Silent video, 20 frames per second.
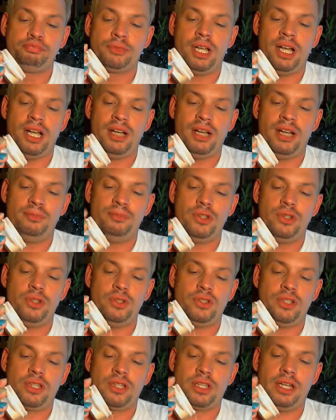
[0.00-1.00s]
you
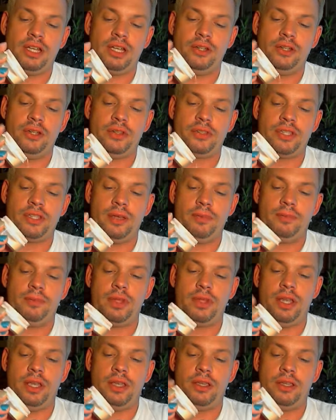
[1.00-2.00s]
just kind of do the same
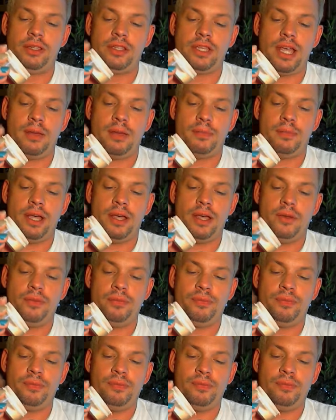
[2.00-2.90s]
thing. You tap out